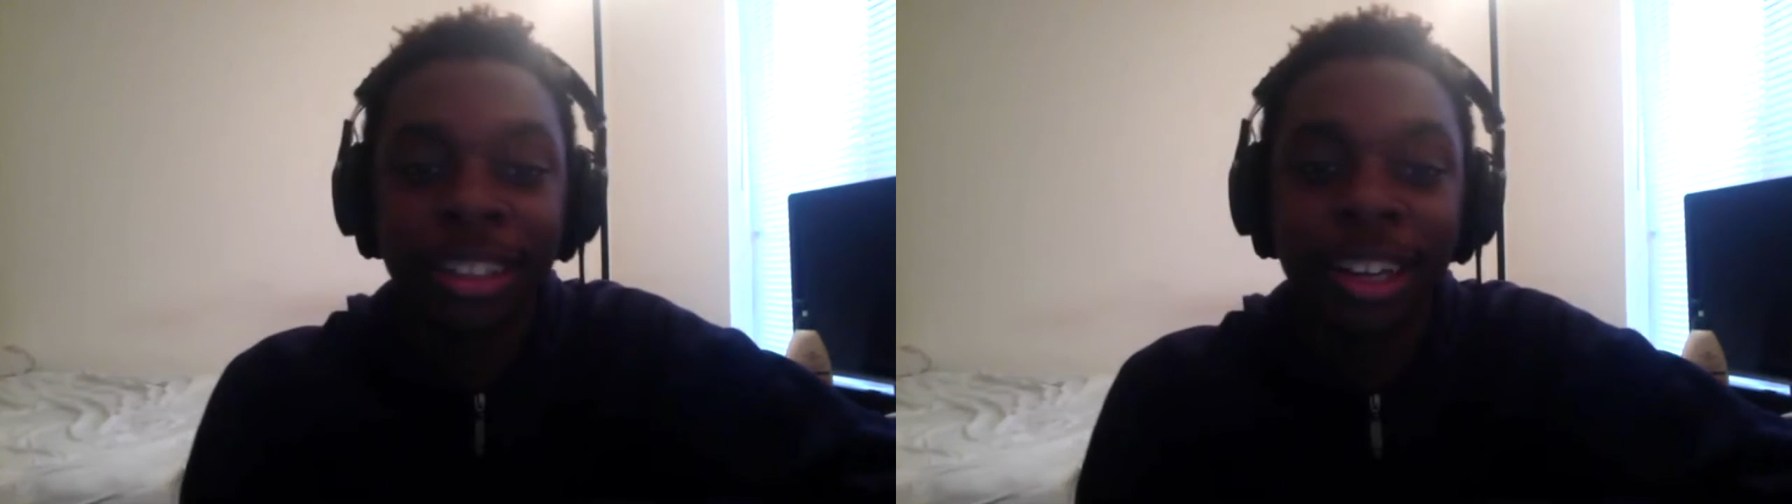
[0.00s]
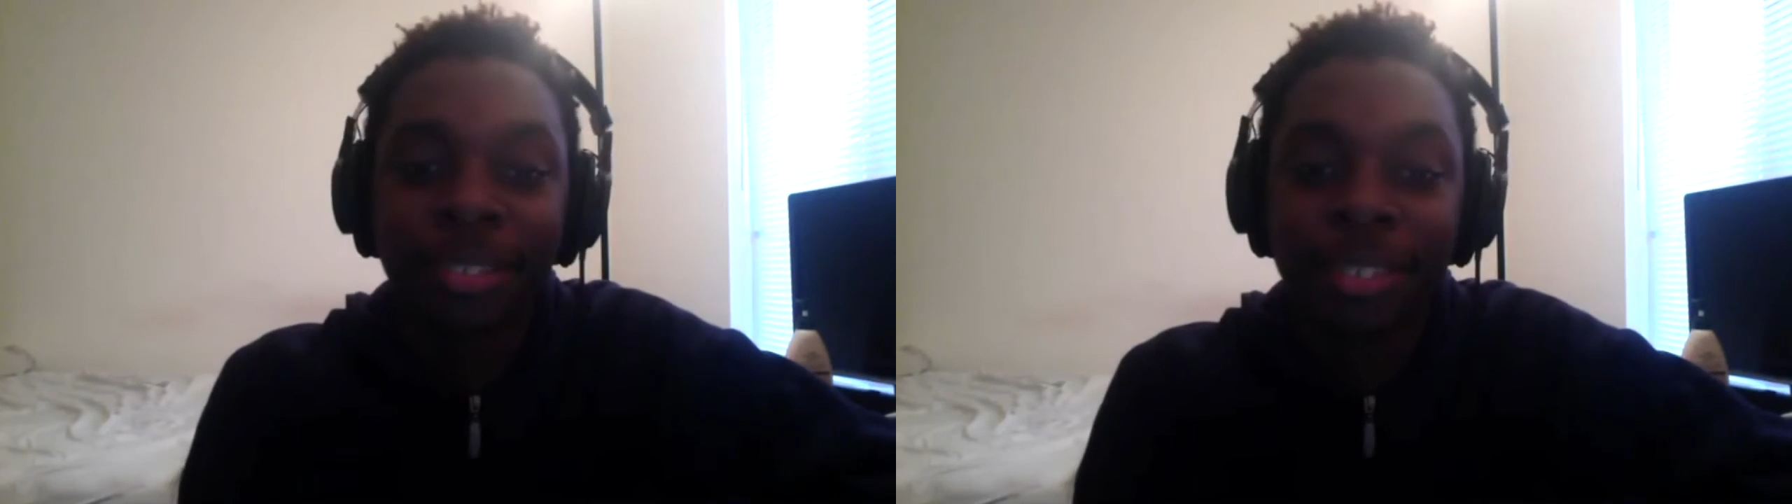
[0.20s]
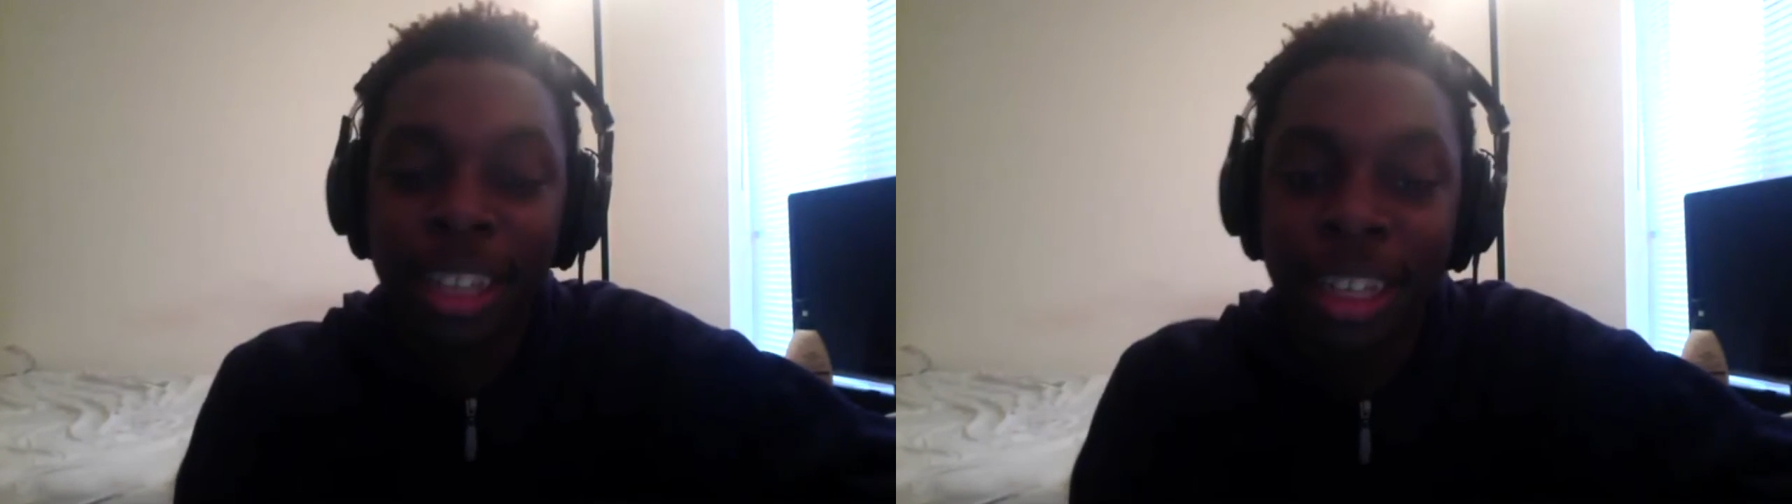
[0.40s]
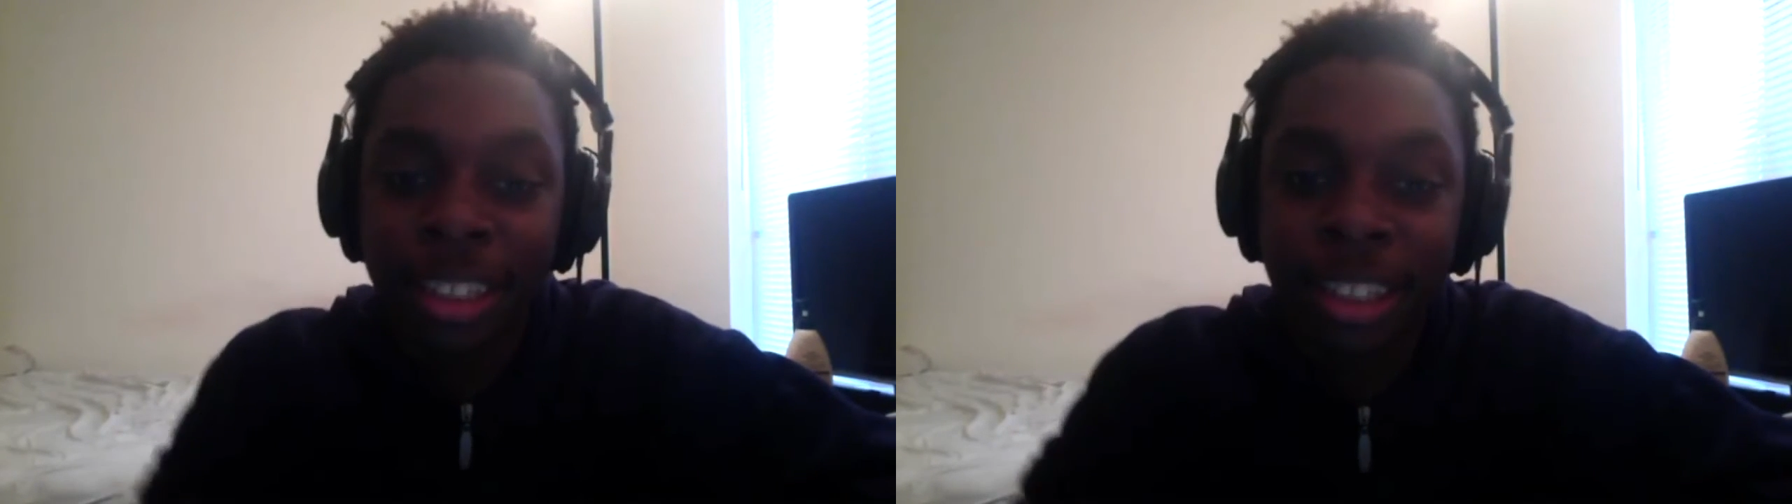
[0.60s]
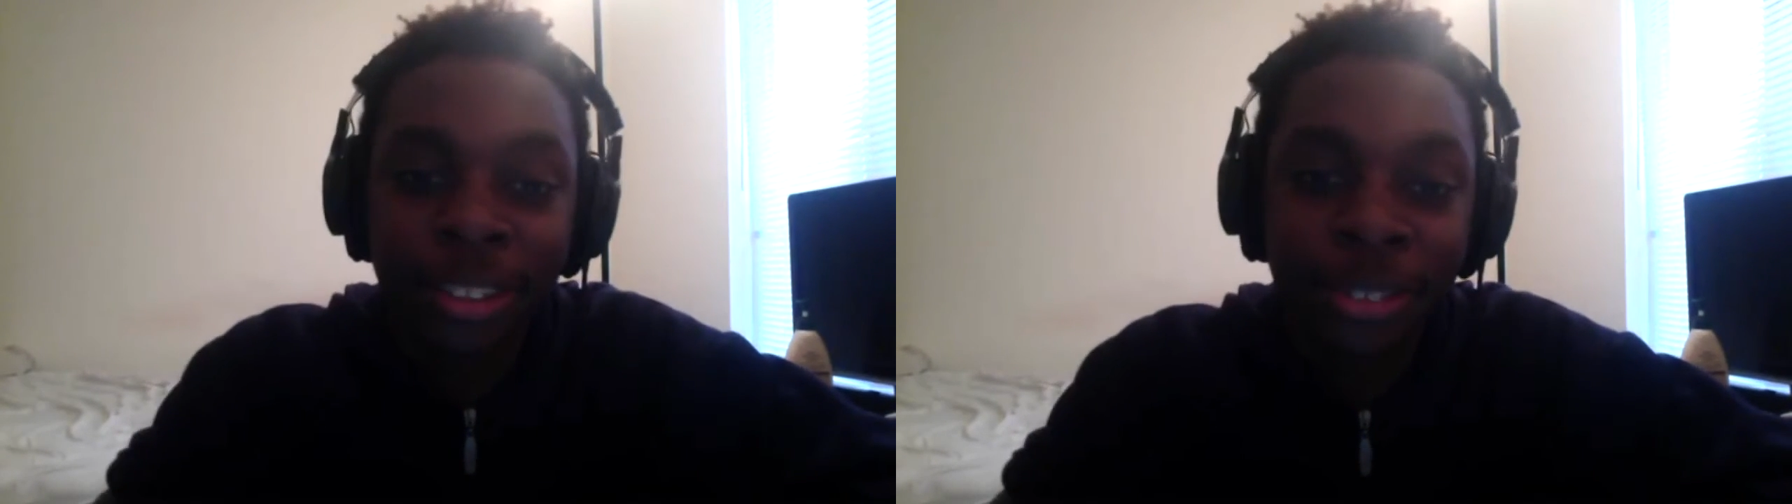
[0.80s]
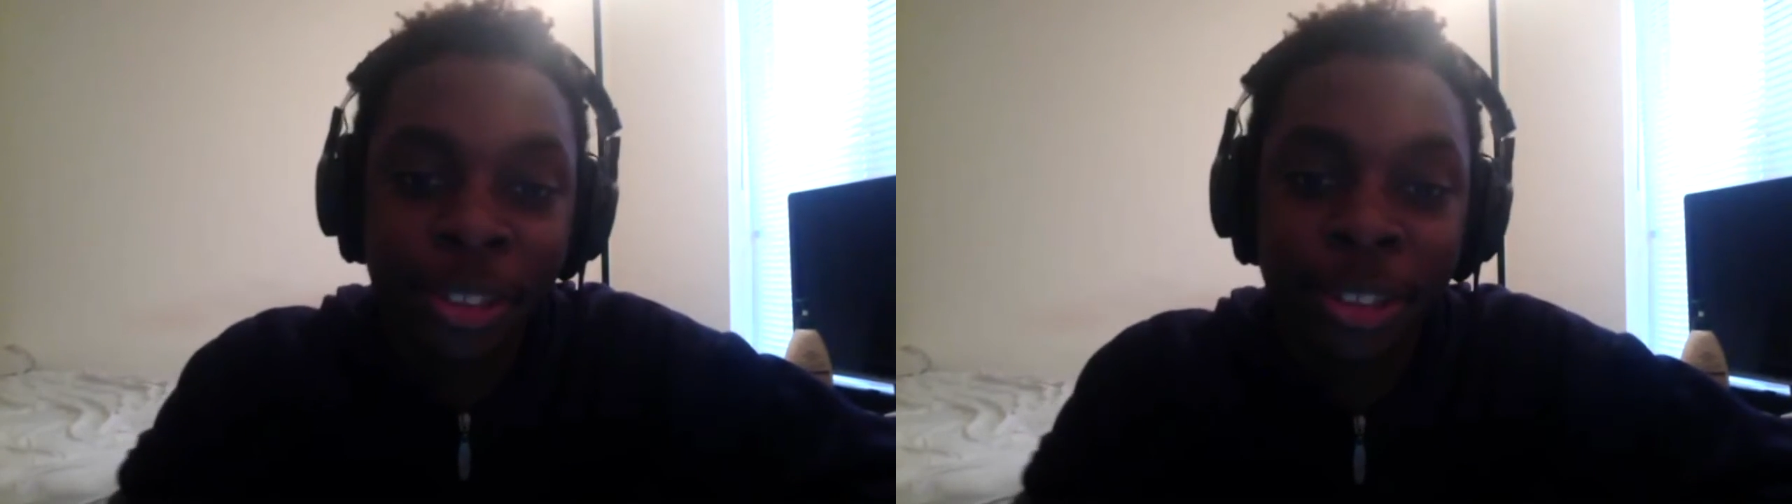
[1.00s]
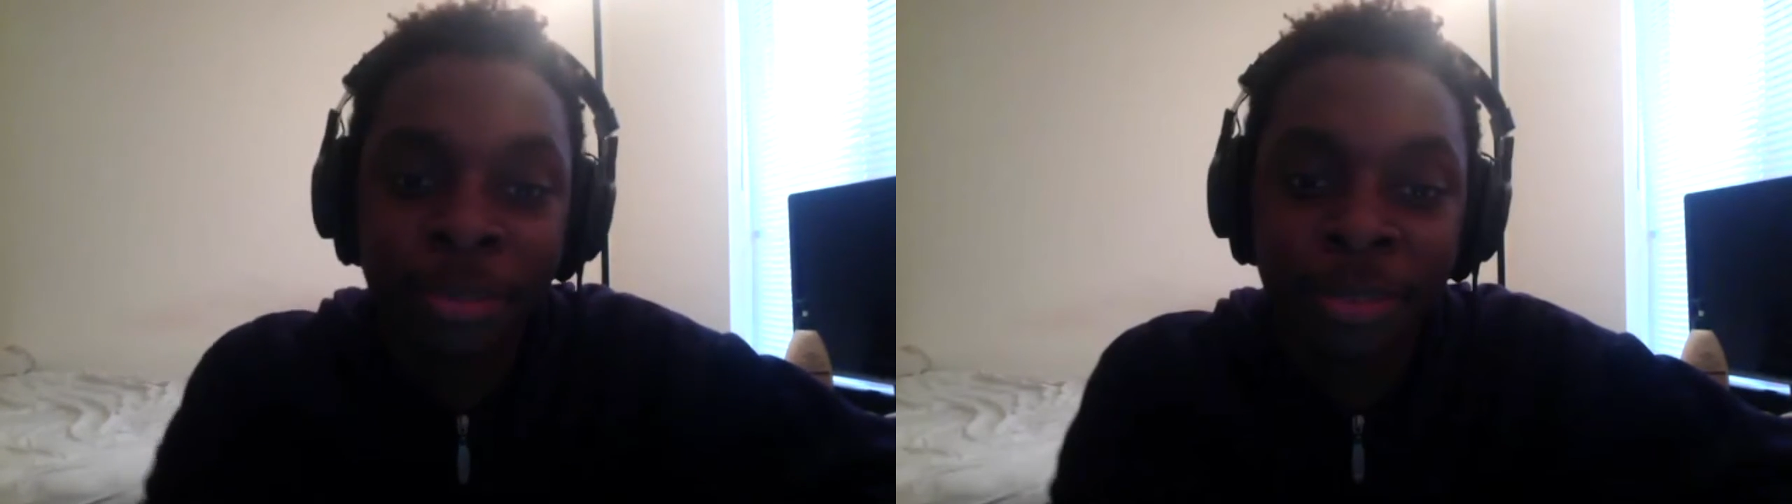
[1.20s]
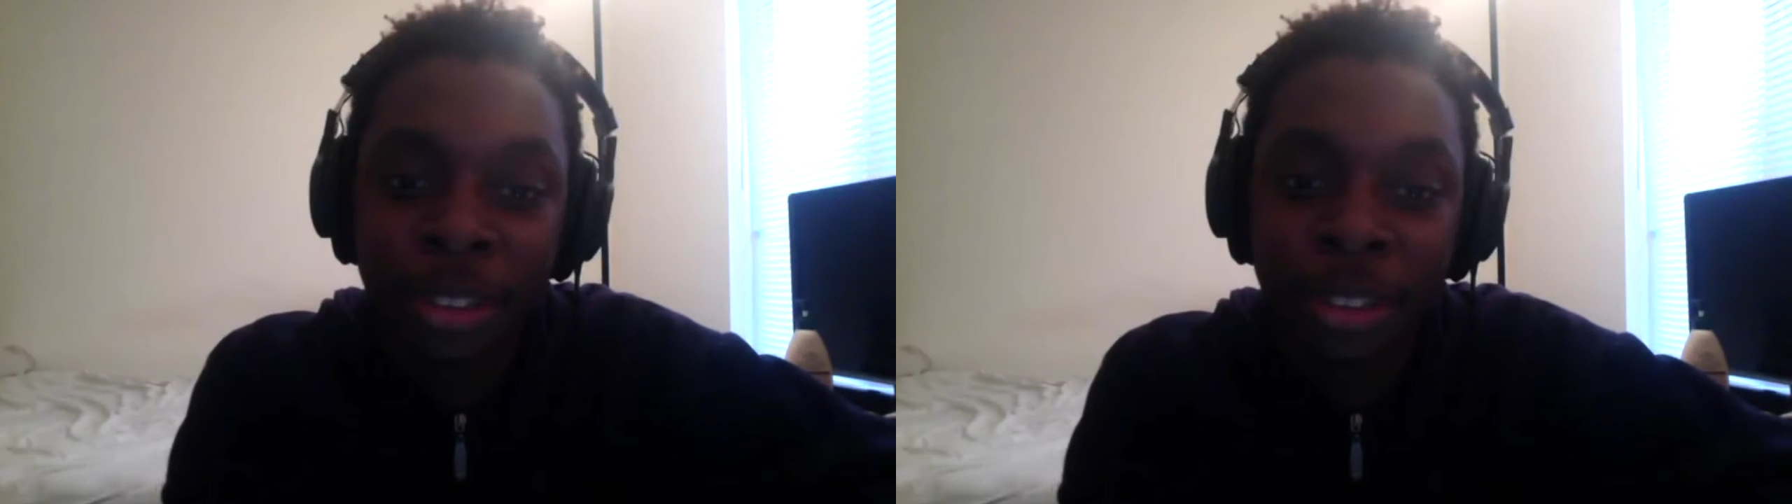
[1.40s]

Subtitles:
I'm glad that you you